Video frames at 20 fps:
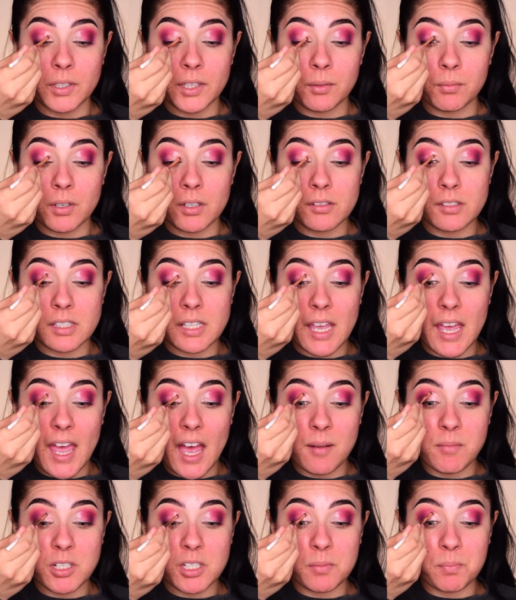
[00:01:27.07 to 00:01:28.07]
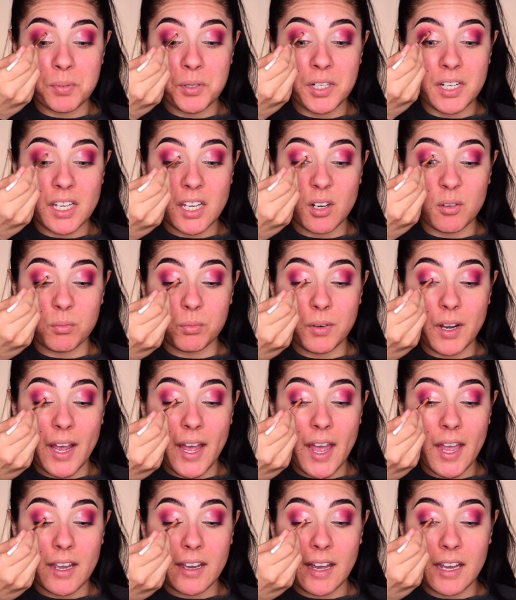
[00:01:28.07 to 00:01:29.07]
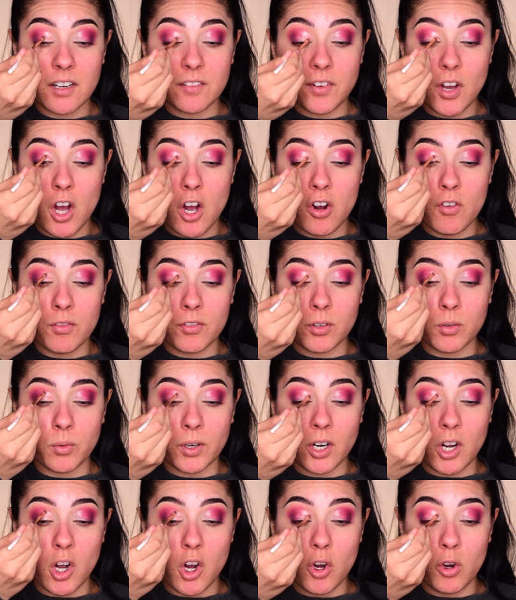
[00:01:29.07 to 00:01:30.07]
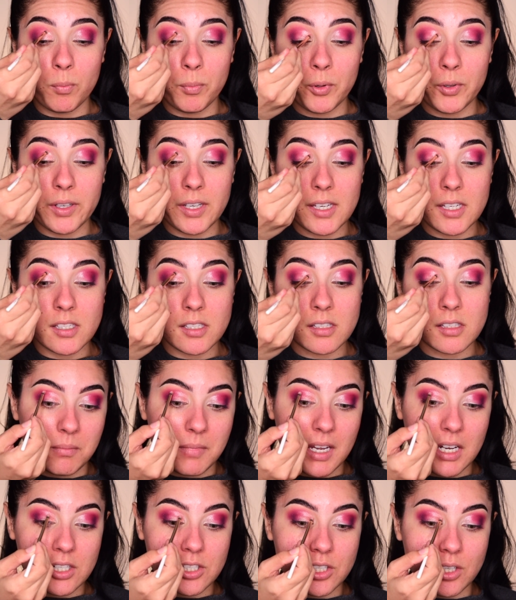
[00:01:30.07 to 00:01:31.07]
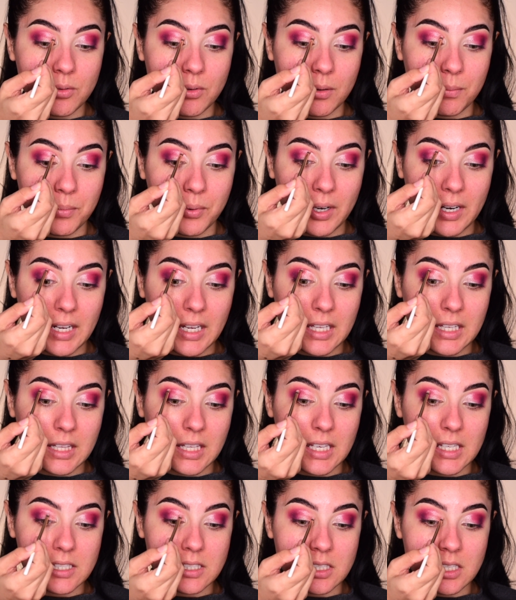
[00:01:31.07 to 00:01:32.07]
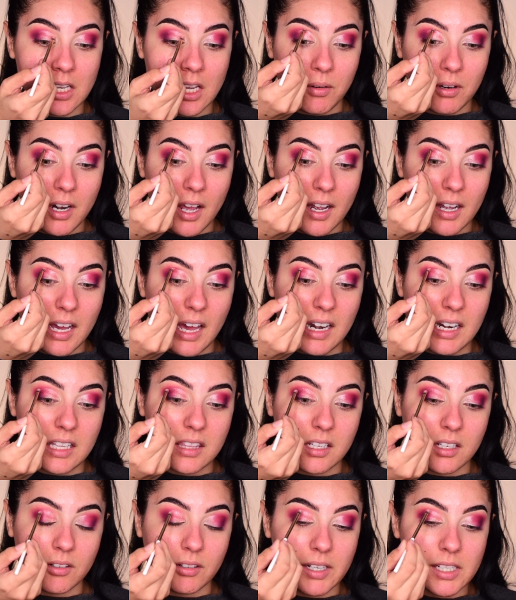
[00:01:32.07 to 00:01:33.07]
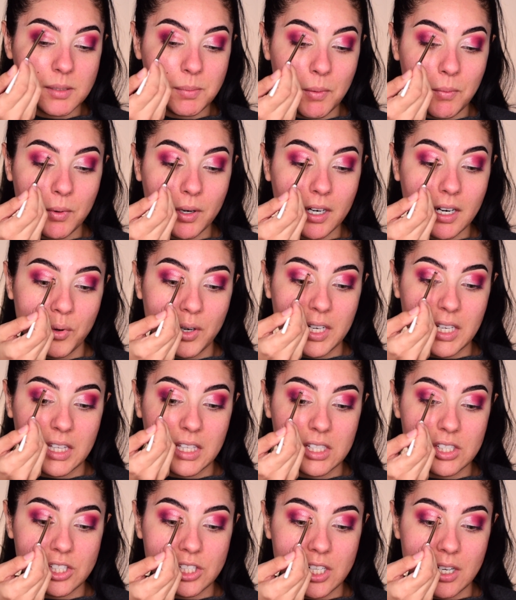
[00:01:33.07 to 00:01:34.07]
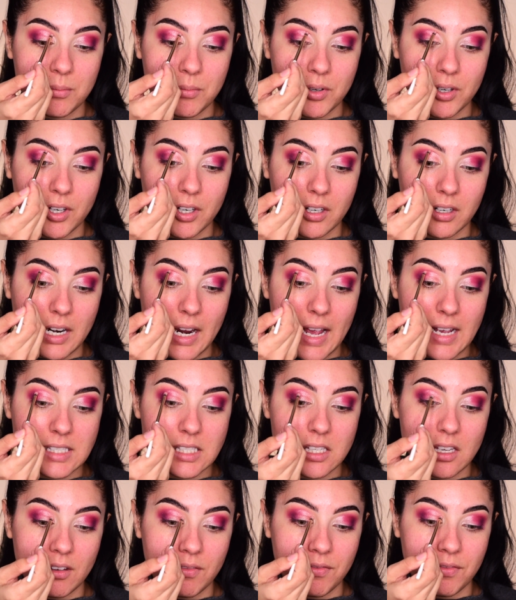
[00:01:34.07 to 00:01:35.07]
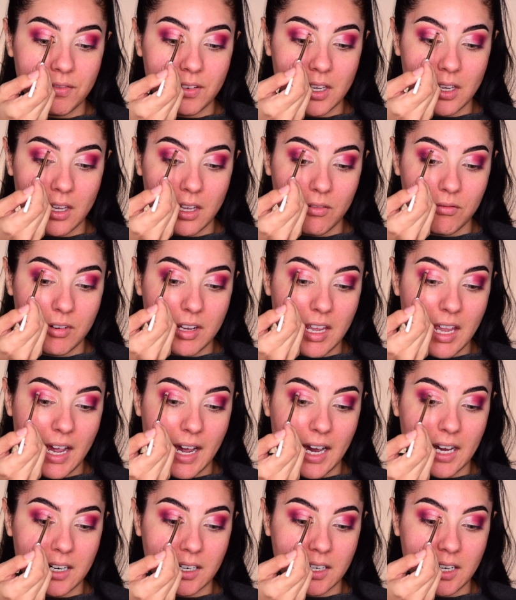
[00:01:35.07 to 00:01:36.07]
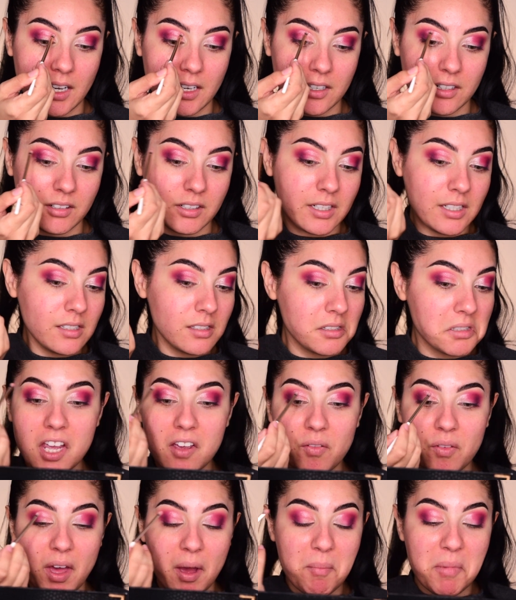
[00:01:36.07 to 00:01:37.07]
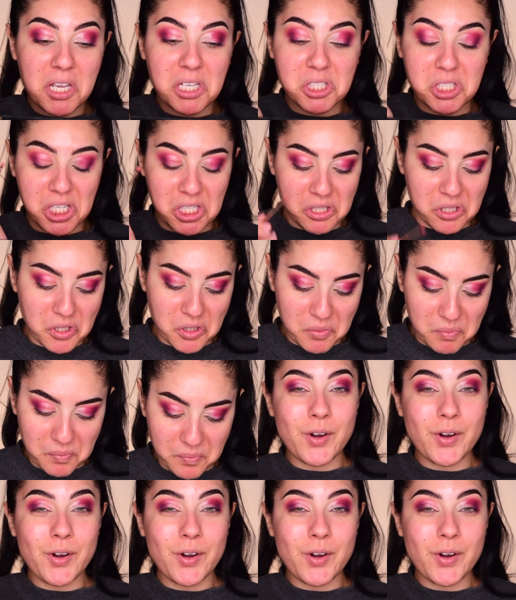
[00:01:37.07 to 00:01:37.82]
With rosé, I'm just putting it right kind of over where opal is. Make sure we're bringing this, we're not cutting the crease, but we're bringing the shimmer as if we had a cut crease, if that makes sense.